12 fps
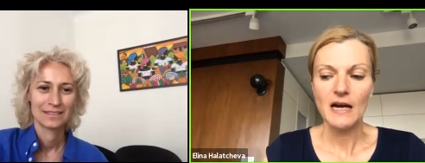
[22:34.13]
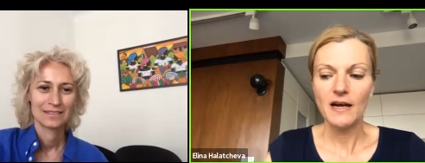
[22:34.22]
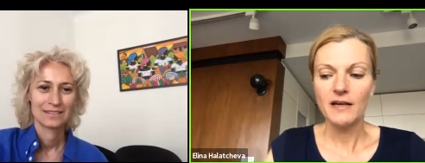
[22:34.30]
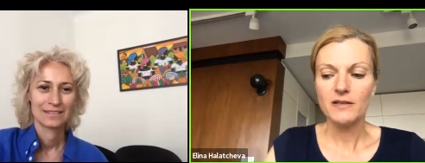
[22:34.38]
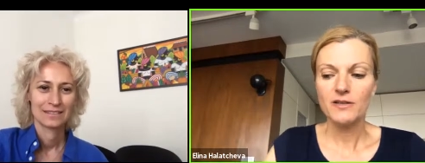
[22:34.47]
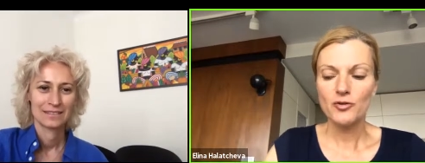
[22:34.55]

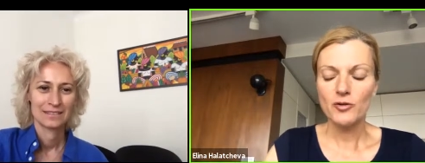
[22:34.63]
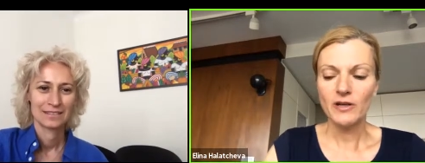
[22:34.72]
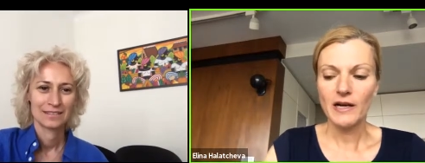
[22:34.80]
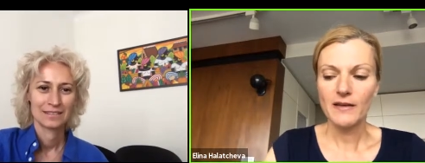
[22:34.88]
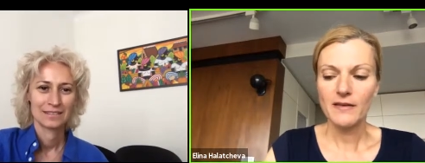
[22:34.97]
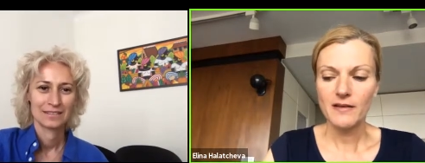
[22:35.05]
Speaker 1: Uh,
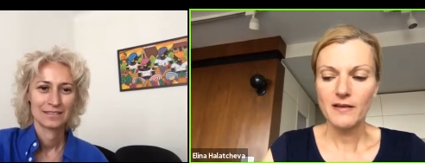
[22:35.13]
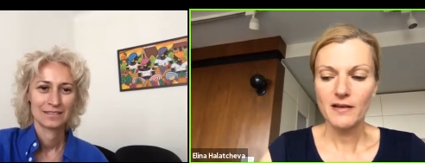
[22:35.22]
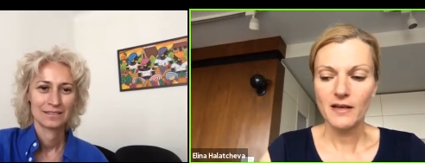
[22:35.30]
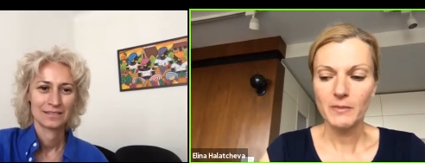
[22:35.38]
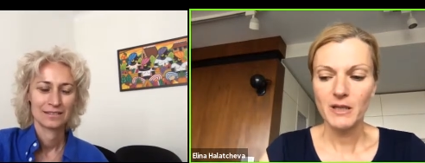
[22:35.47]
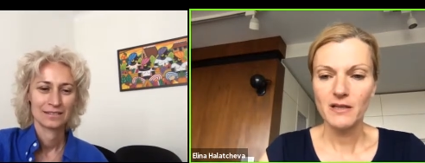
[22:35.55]
sure. I think,
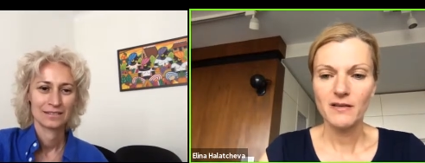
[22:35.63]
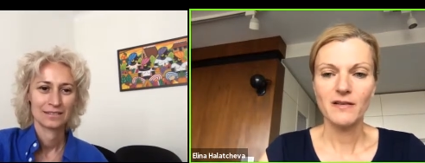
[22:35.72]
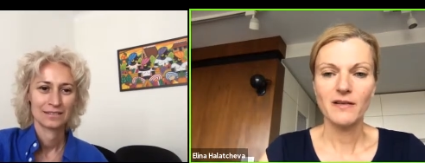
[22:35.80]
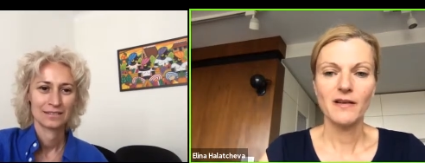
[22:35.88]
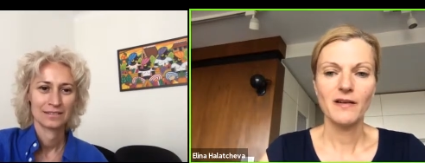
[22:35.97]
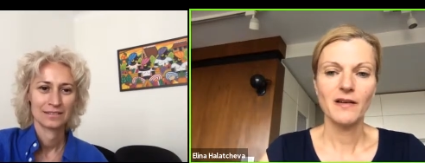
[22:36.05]
I mean,